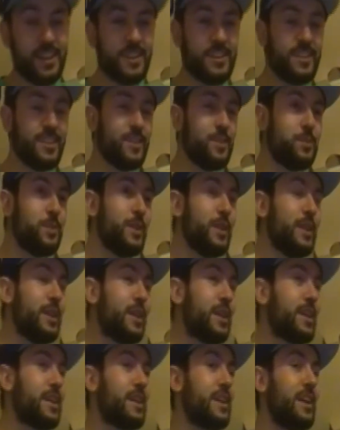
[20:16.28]
Just putting
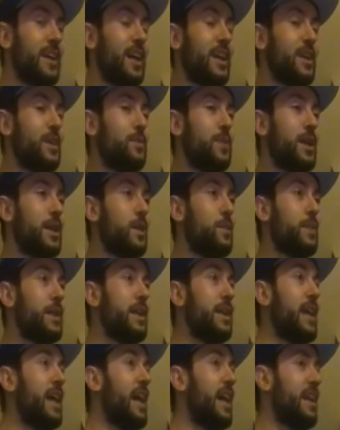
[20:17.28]
a condom on a
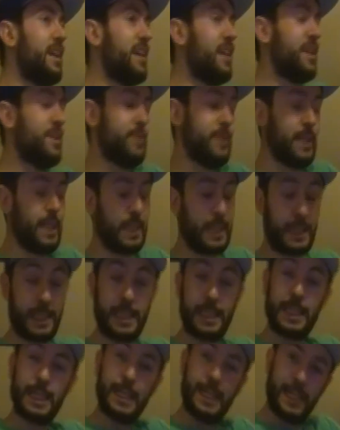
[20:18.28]
banana, I'm like,
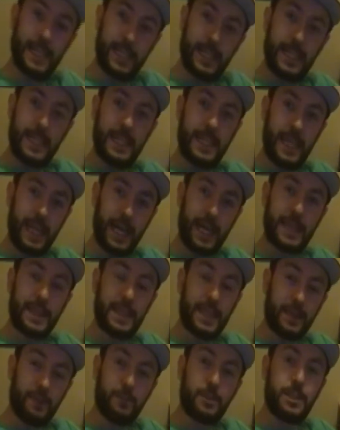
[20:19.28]
yeah, I
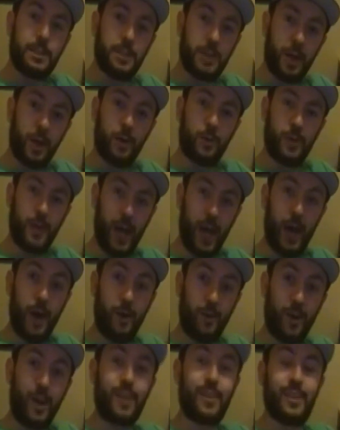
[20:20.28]
think we know
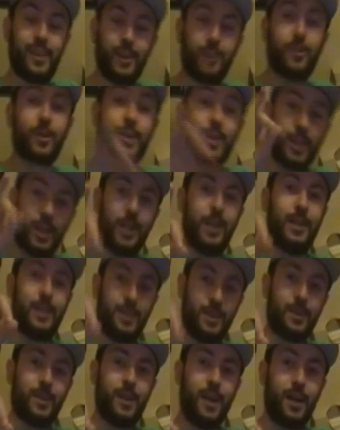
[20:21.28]
now. I think we're good.
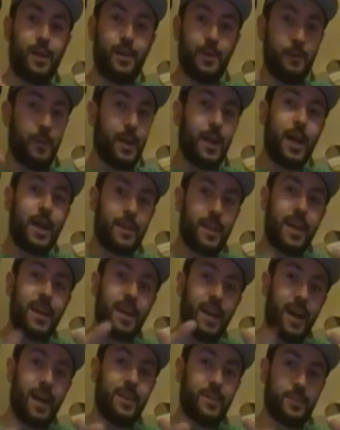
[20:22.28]
I think we got that
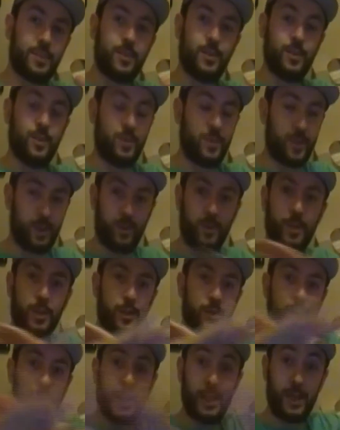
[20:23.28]
in high school, so we
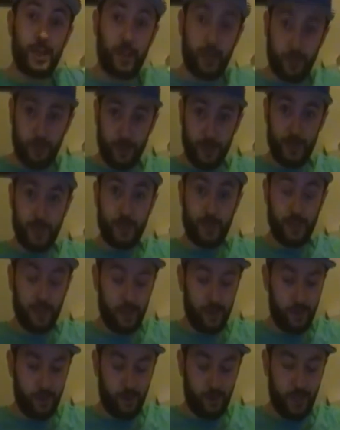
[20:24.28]
don't need another one.
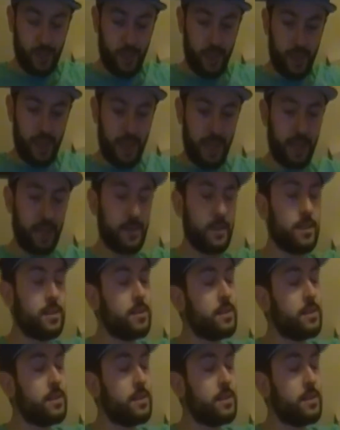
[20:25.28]
Another round of that.